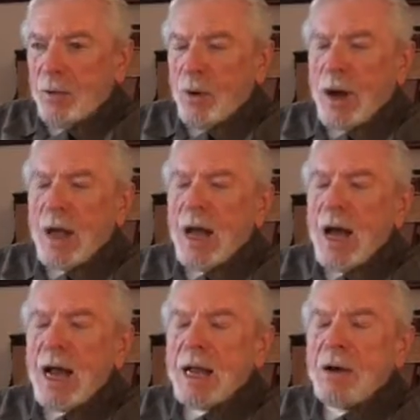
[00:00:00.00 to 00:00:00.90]
Well,
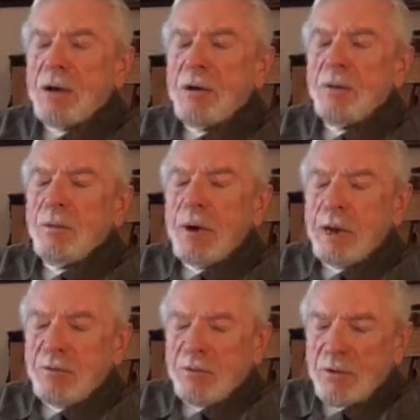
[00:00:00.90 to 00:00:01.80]
I couldn't
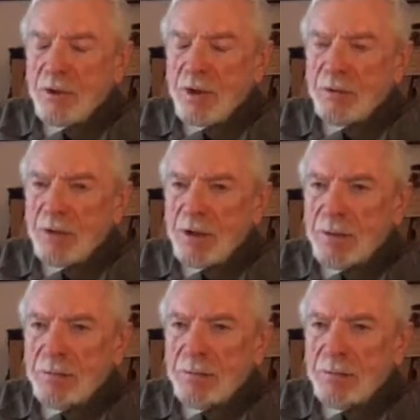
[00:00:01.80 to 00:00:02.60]
wait for 11.